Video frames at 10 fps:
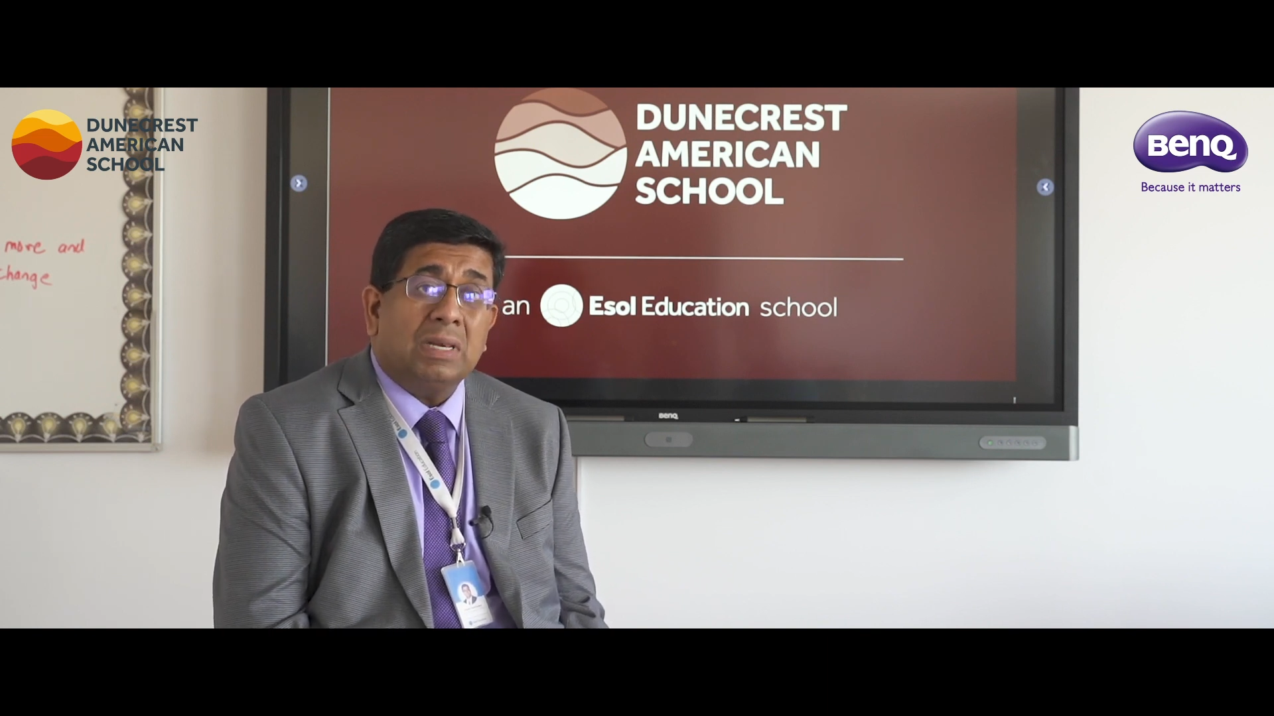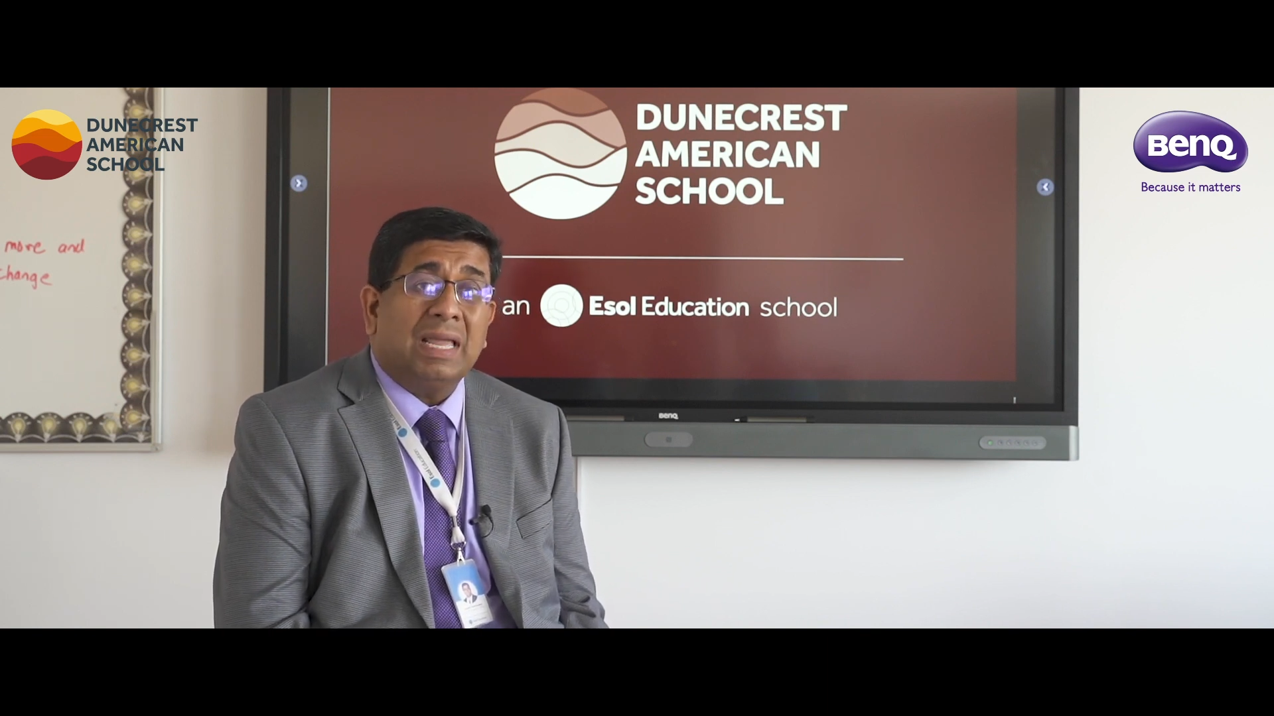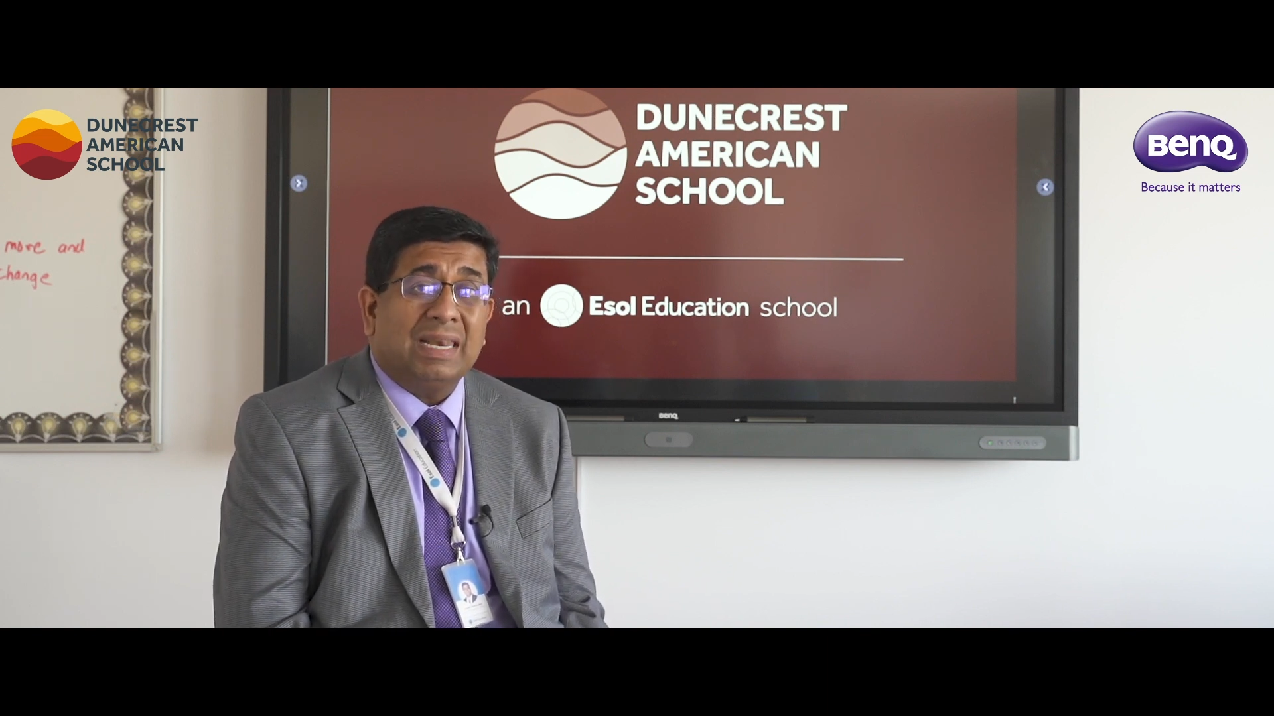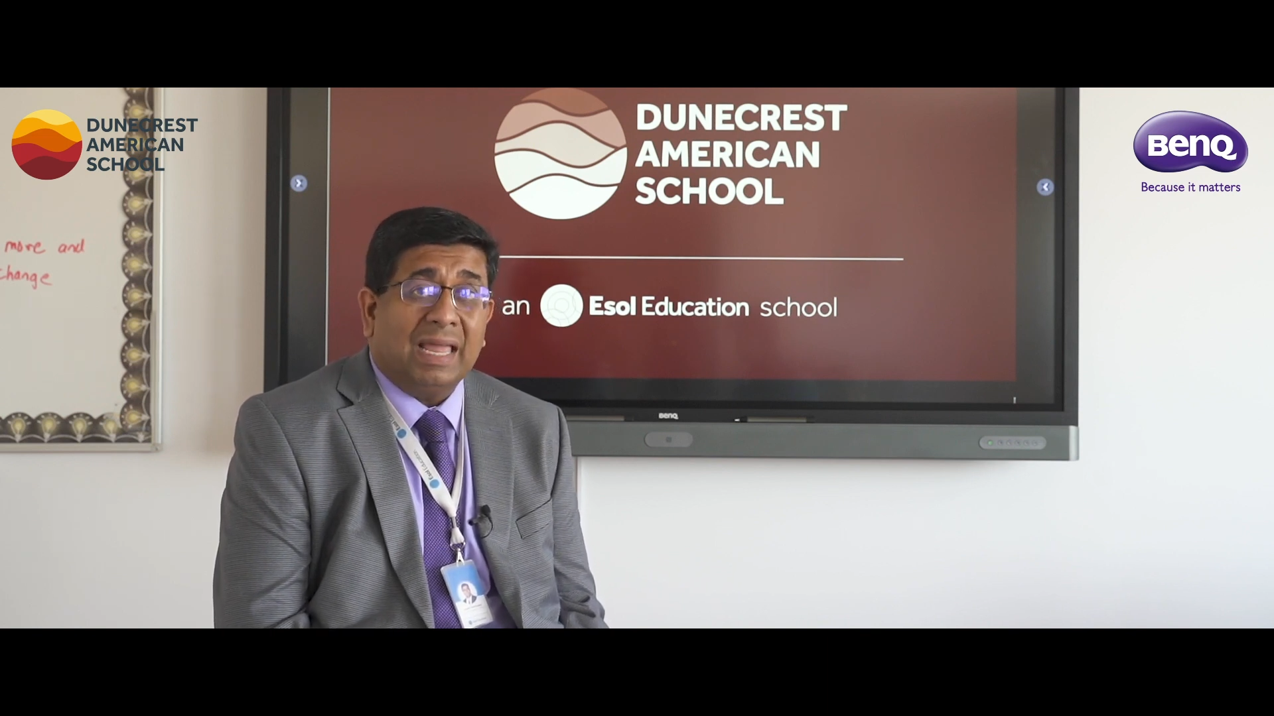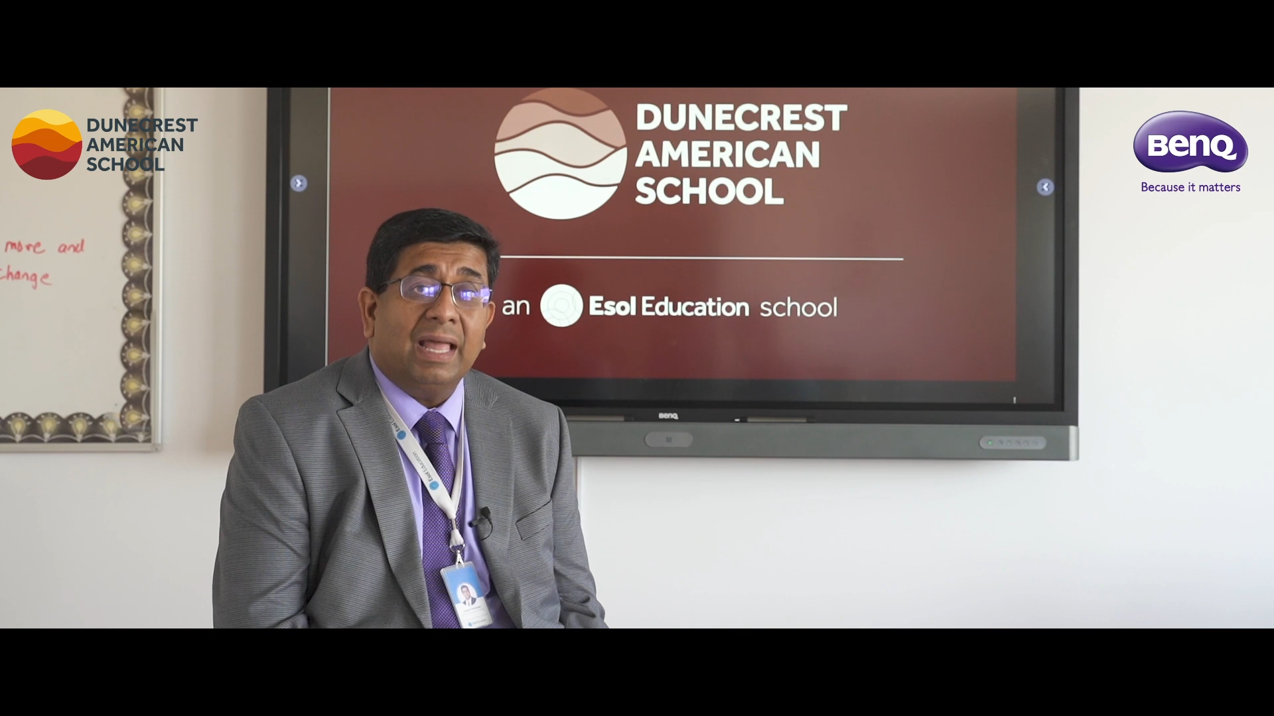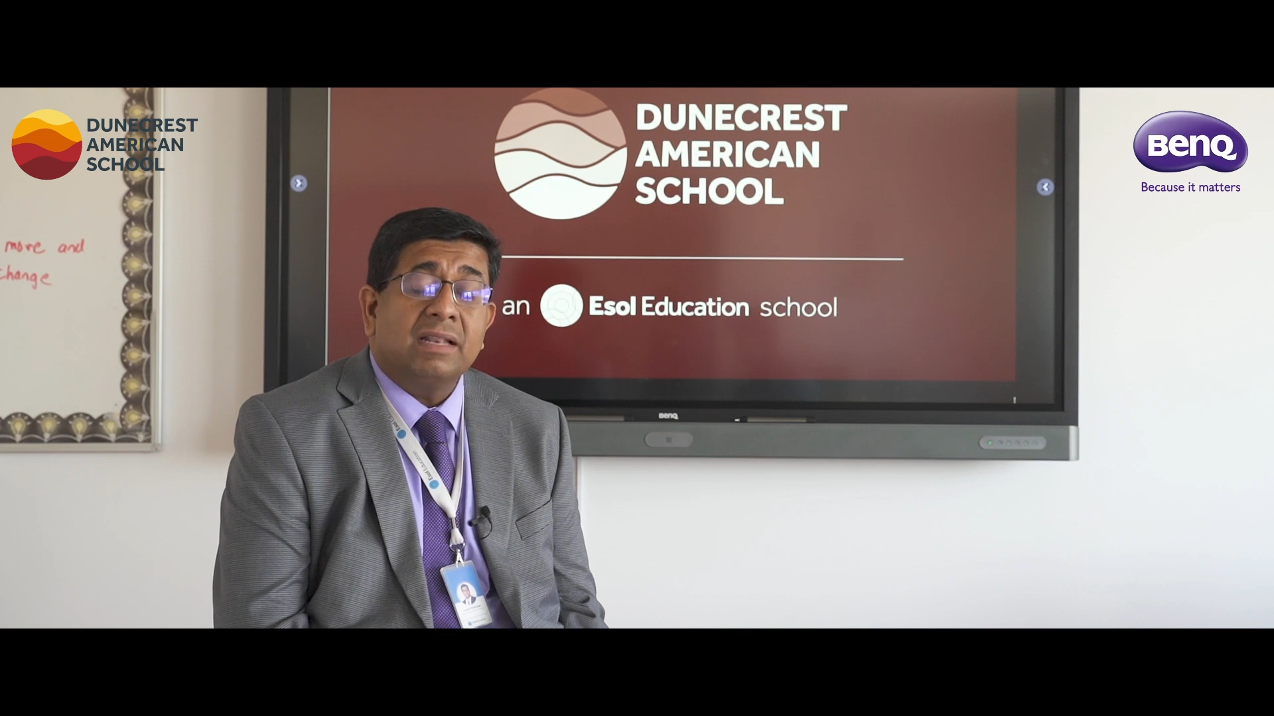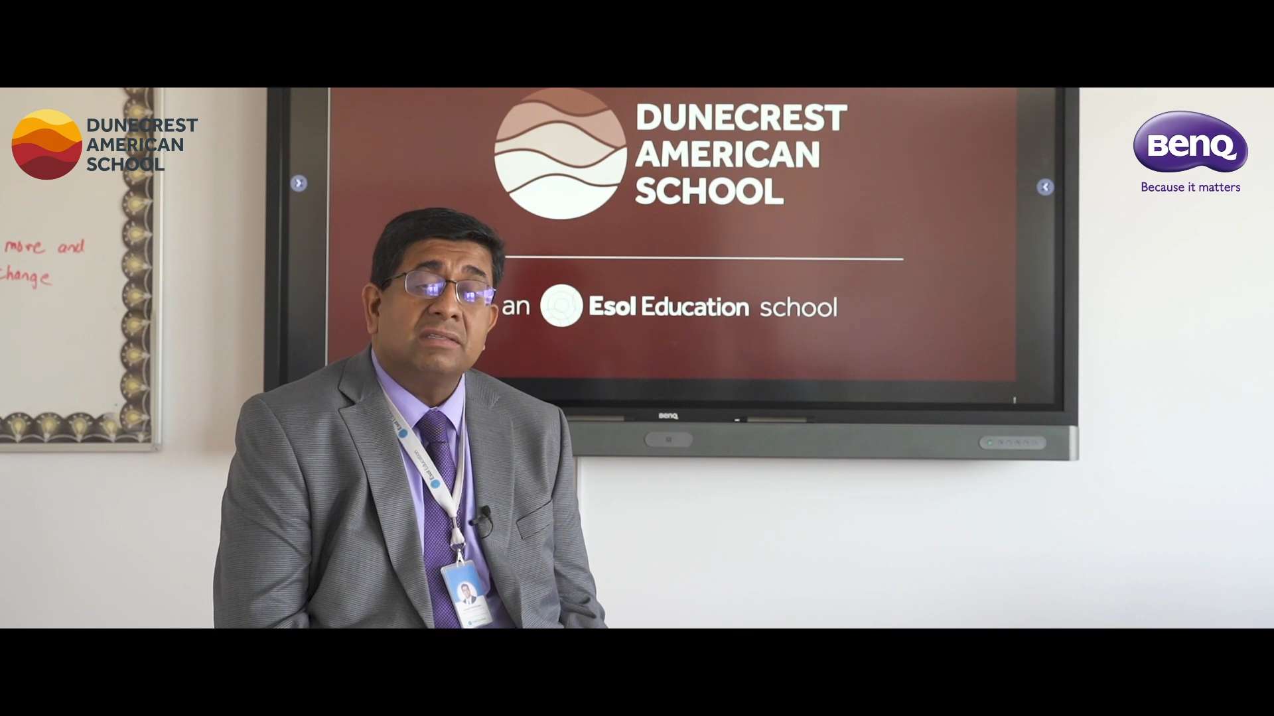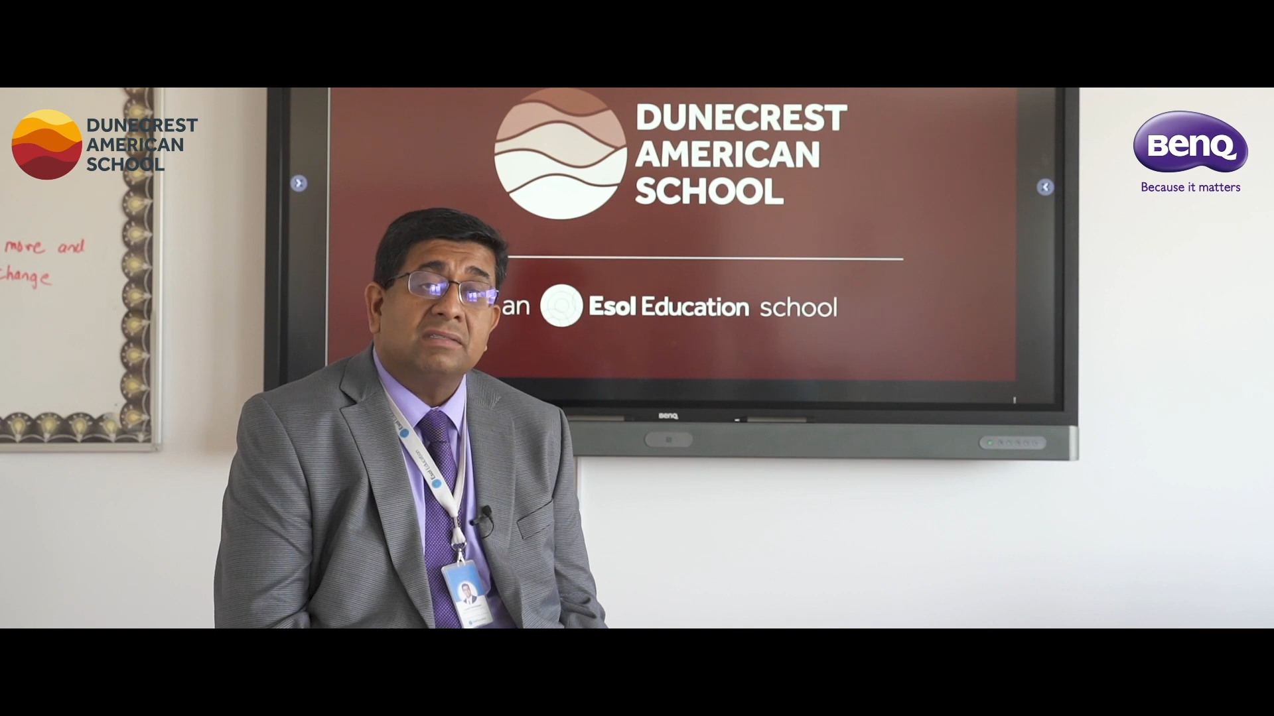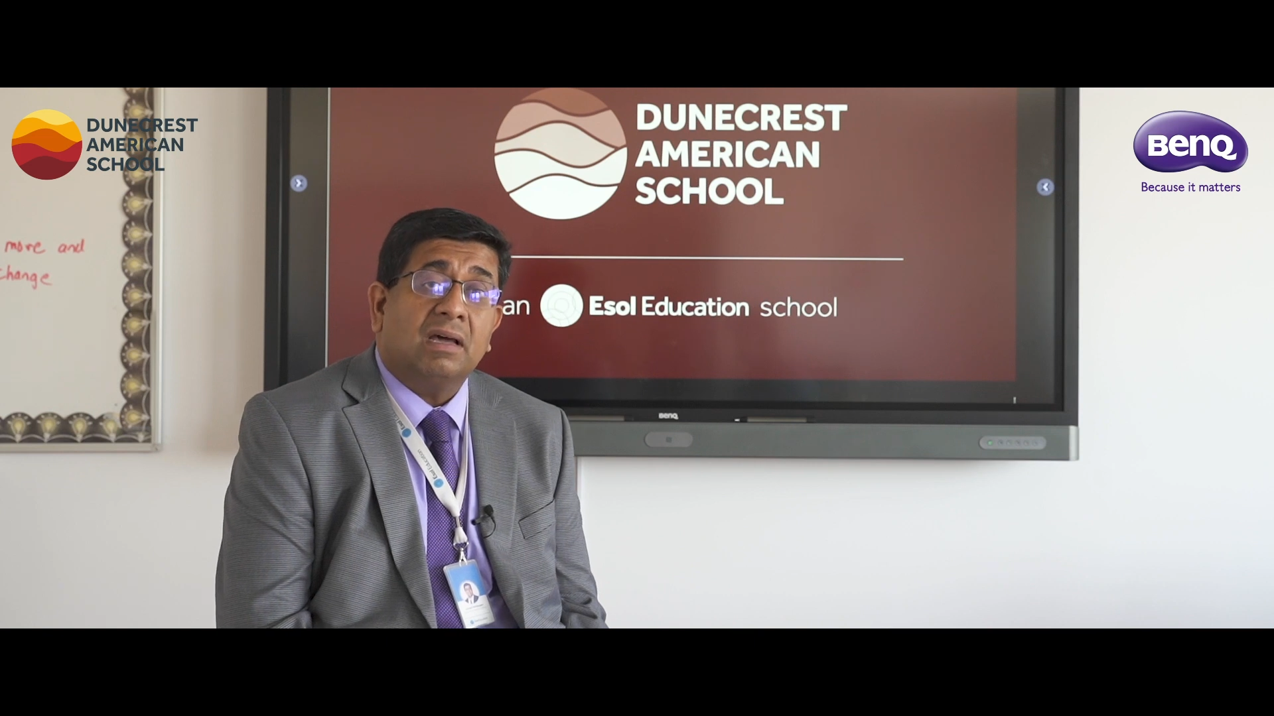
will enhance